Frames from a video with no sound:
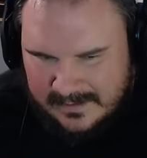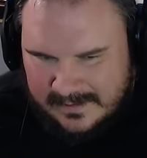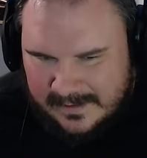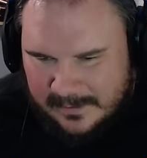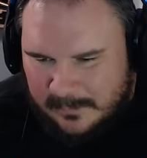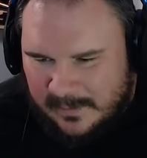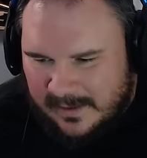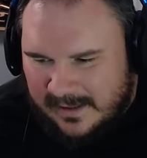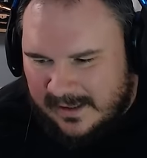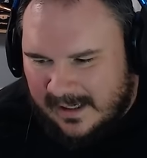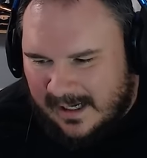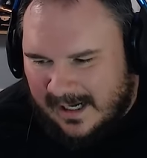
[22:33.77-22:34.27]
See
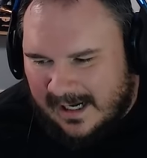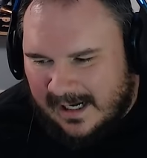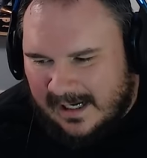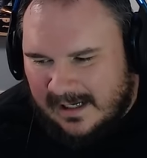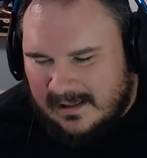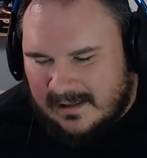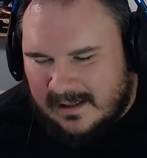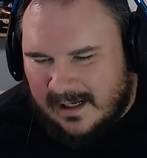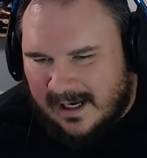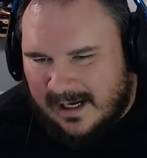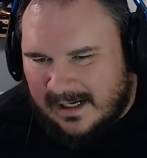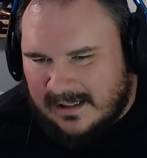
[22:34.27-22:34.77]
me,
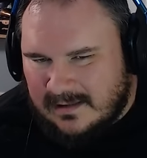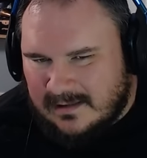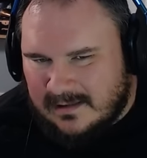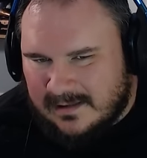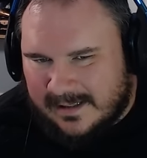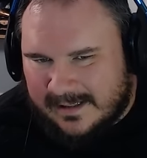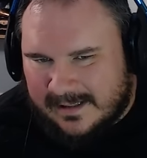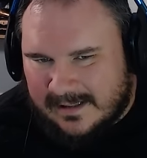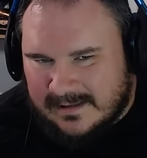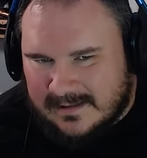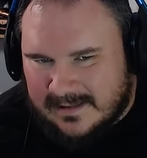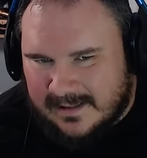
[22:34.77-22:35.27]
I
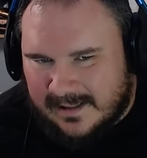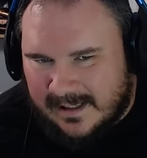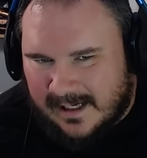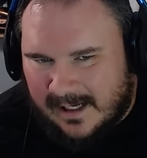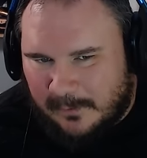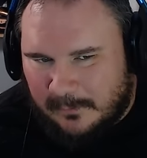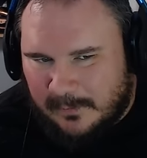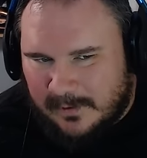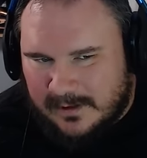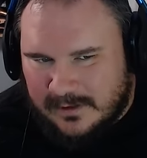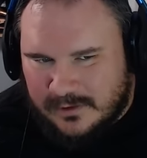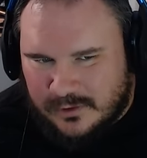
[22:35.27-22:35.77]
like I said, I
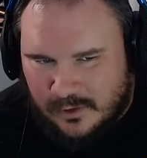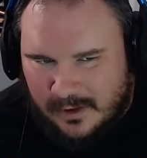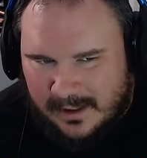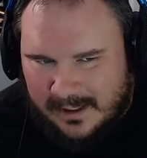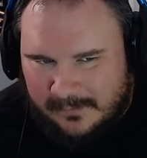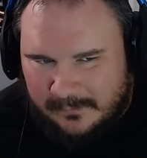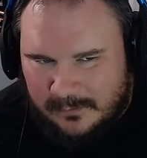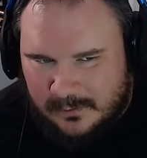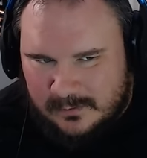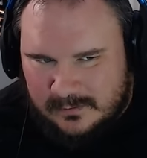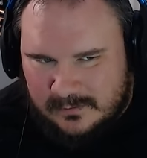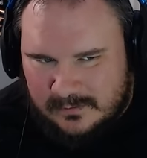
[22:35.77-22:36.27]
want to
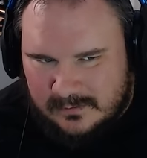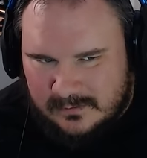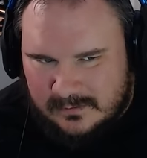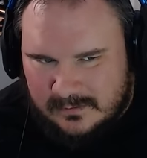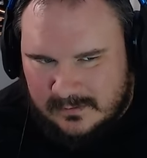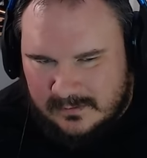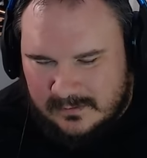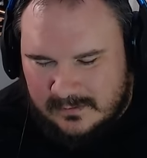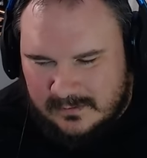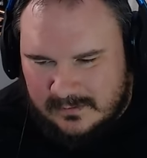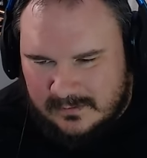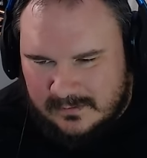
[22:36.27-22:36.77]
travel
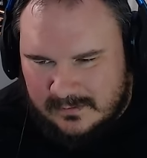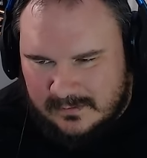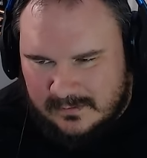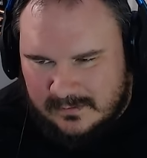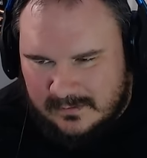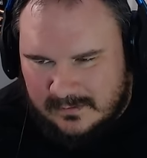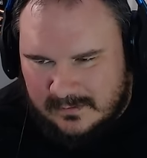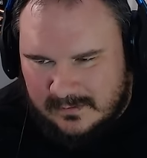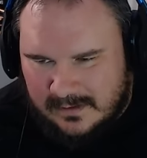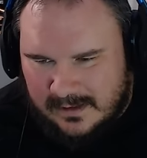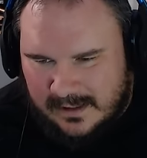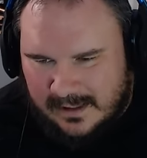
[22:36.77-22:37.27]

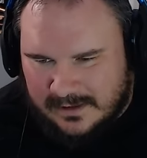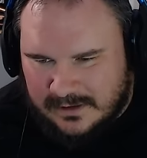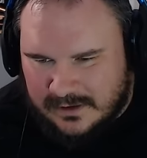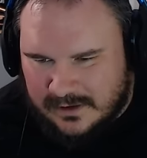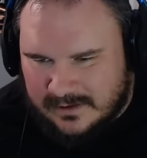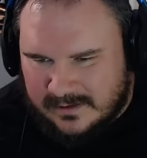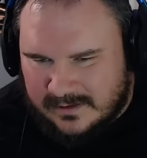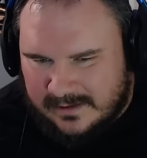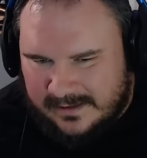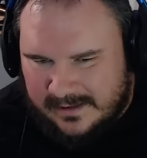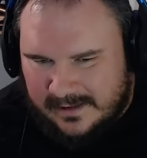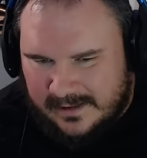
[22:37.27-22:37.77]
and
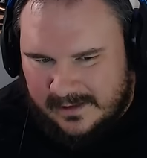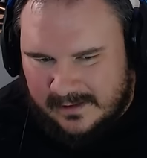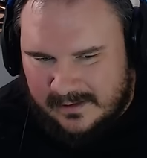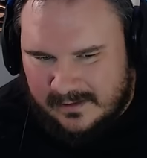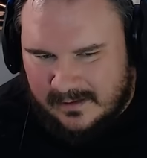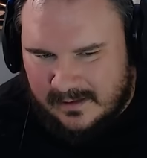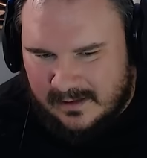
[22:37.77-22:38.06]
just eat